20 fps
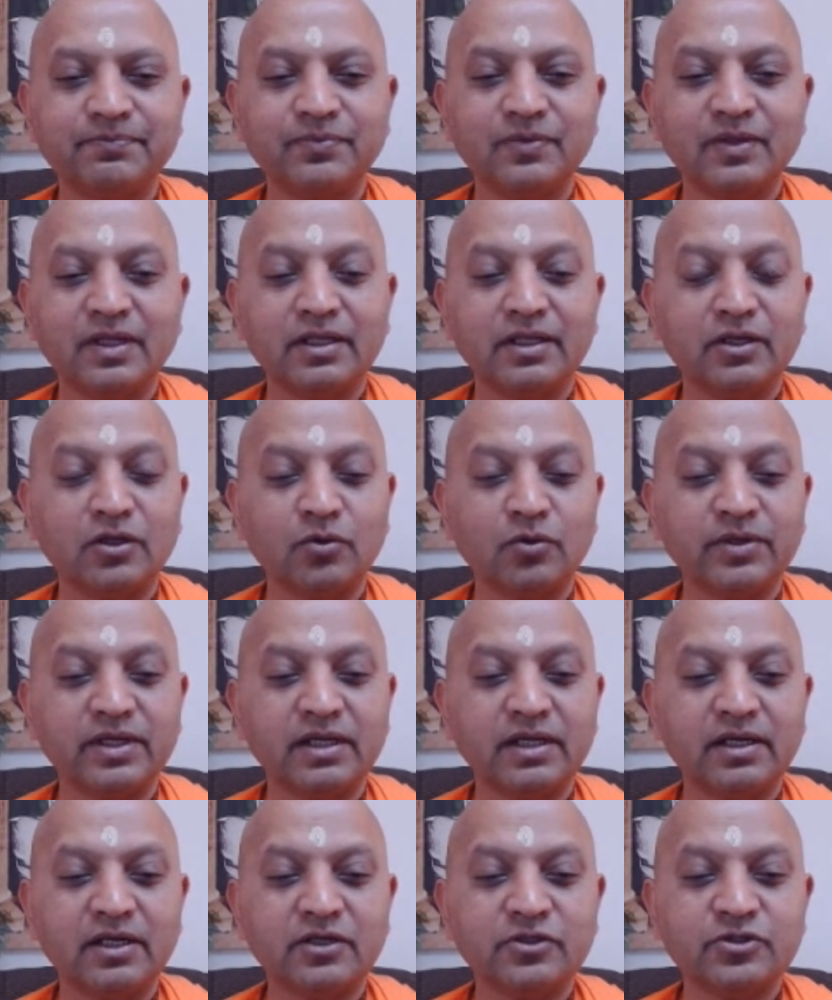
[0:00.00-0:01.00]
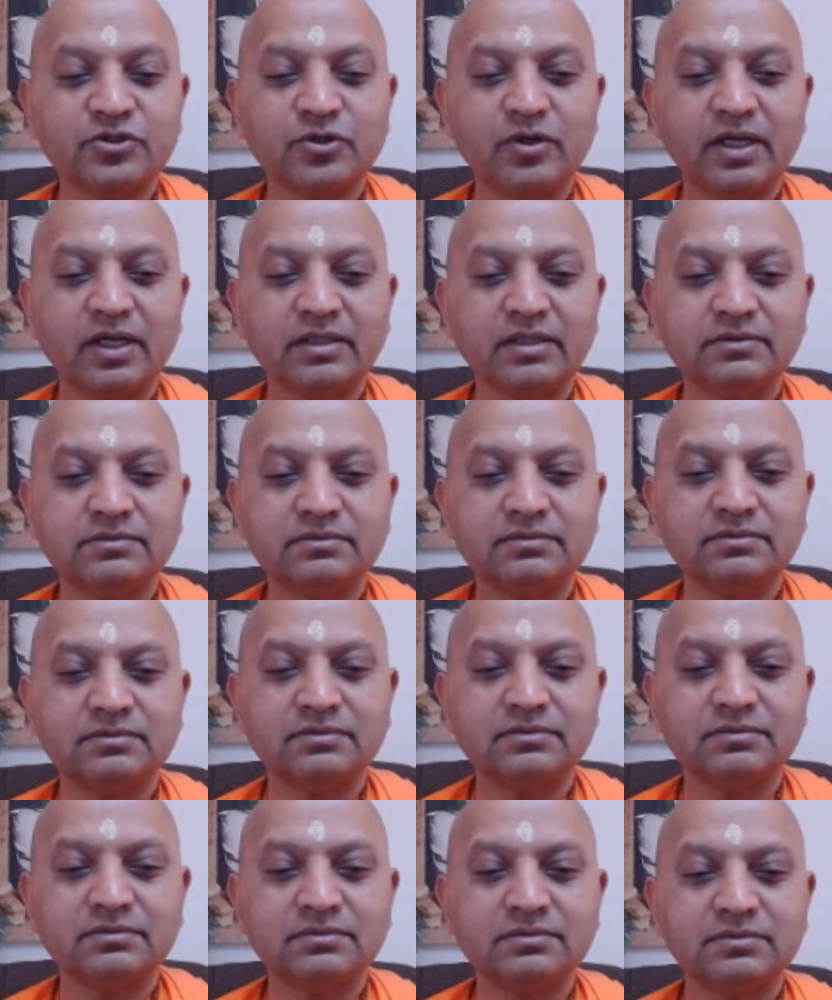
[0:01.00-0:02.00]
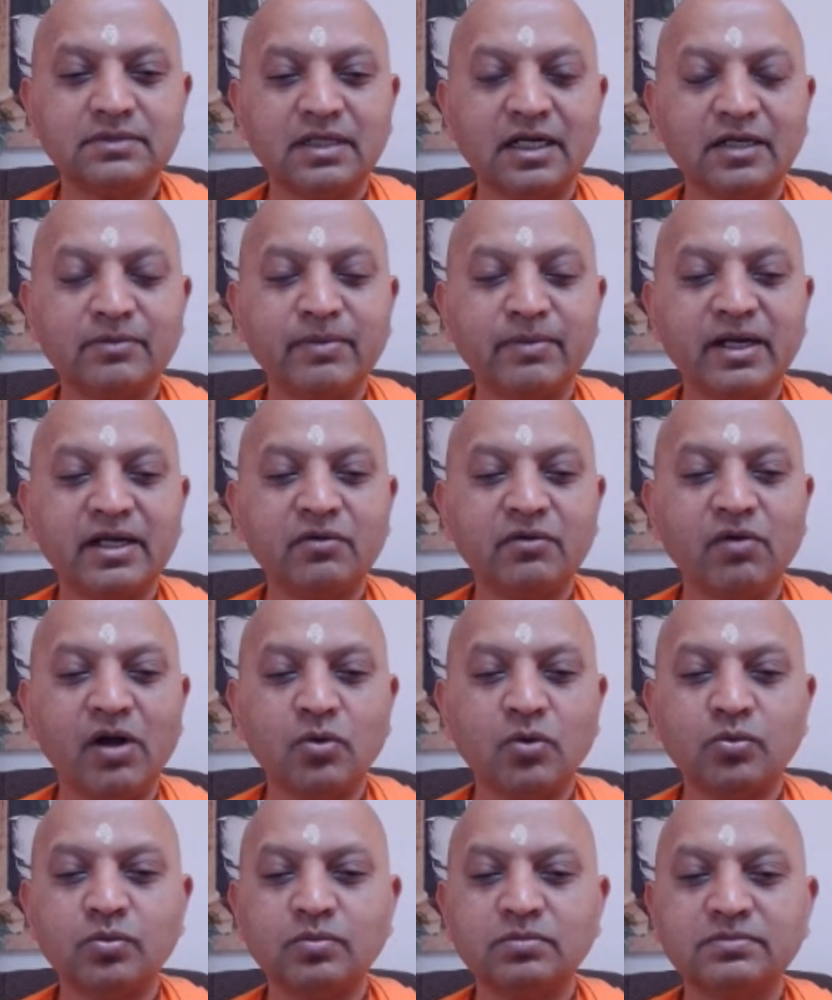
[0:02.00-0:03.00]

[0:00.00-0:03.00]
Now here Arjuna had made a vow